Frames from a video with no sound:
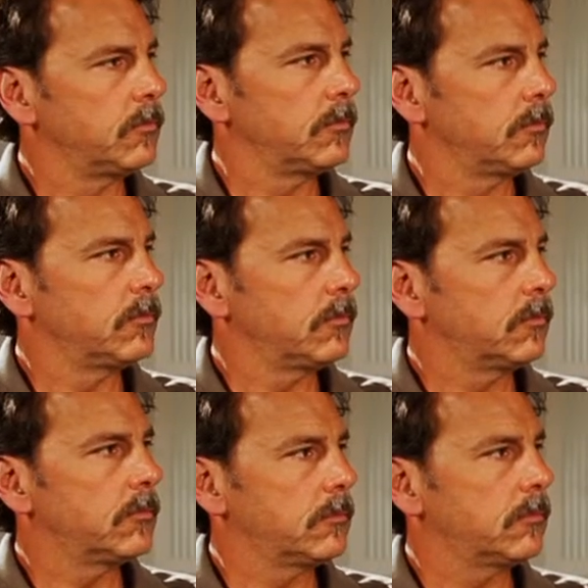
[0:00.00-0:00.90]

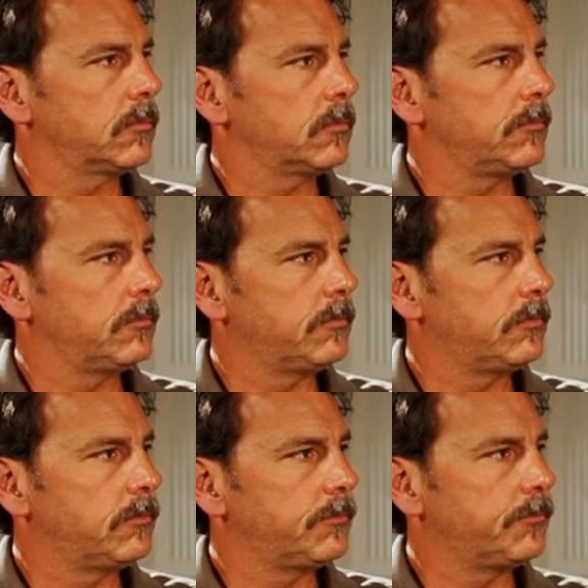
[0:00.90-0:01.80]

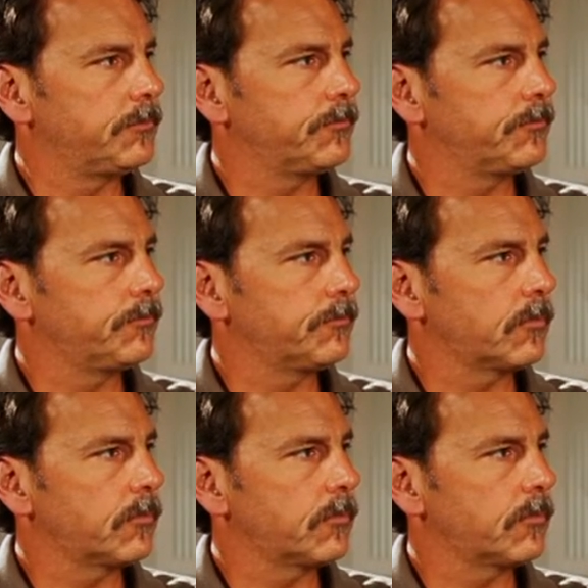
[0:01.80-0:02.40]
(silent)